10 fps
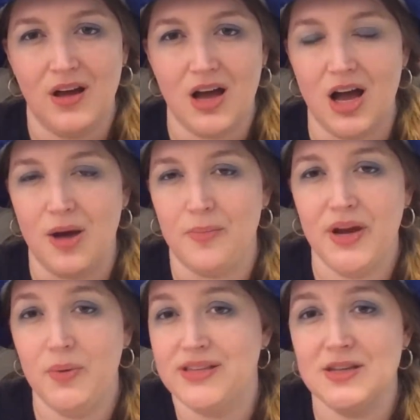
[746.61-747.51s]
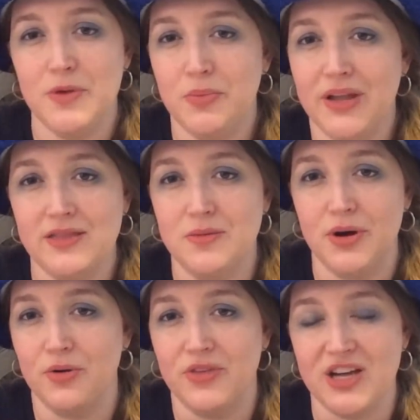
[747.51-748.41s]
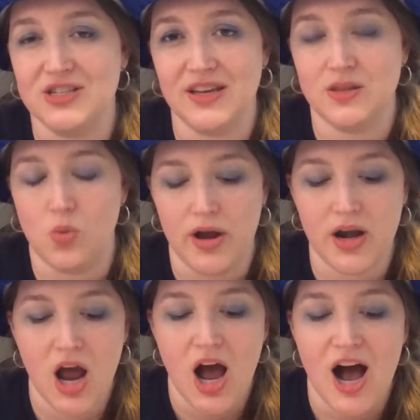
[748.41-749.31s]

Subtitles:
but anyway, some people like them both. I just like the one.